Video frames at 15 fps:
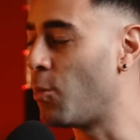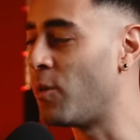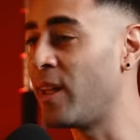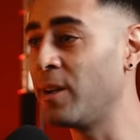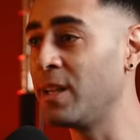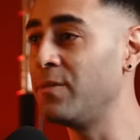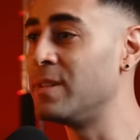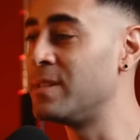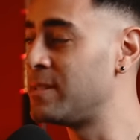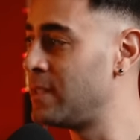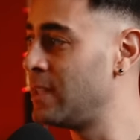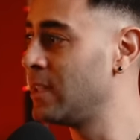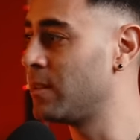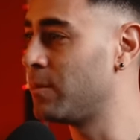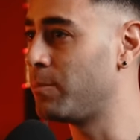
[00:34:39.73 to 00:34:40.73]
without even
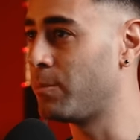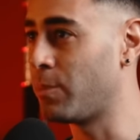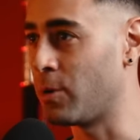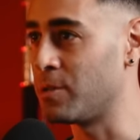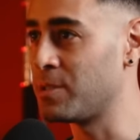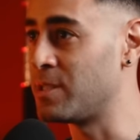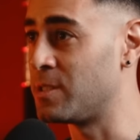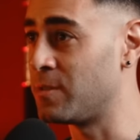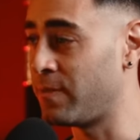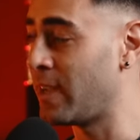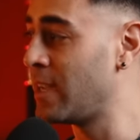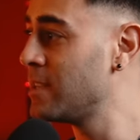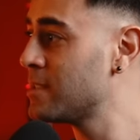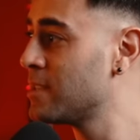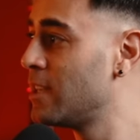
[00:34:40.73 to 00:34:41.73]
seeing a person's
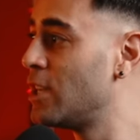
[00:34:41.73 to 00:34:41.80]
face,